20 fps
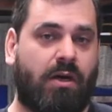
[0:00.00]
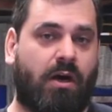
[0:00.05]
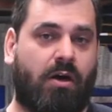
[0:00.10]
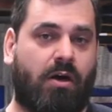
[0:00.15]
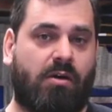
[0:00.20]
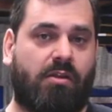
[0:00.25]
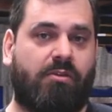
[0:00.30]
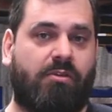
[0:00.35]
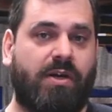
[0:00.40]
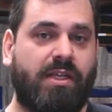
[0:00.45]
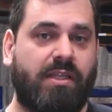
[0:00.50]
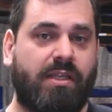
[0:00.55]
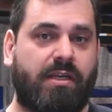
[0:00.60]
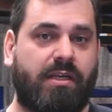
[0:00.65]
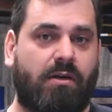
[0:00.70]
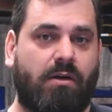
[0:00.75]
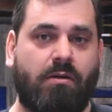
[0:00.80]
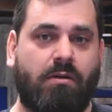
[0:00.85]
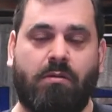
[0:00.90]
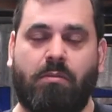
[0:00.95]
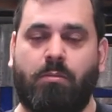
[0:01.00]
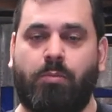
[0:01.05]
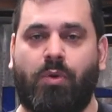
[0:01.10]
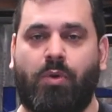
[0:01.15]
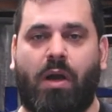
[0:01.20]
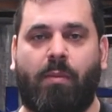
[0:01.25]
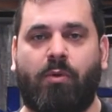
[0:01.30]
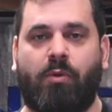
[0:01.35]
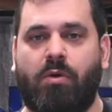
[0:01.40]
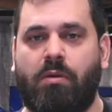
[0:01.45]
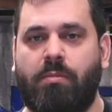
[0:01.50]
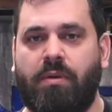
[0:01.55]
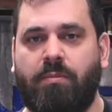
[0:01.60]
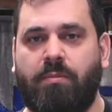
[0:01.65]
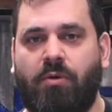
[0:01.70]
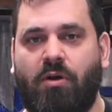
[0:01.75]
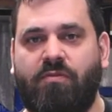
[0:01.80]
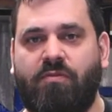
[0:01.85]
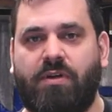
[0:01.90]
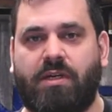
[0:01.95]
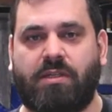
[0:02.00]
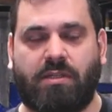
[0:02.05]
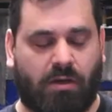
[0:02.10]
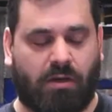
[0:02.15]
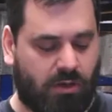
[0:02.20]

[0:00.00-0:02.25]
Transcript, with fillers: On a 3 liter, probably would have been perfect.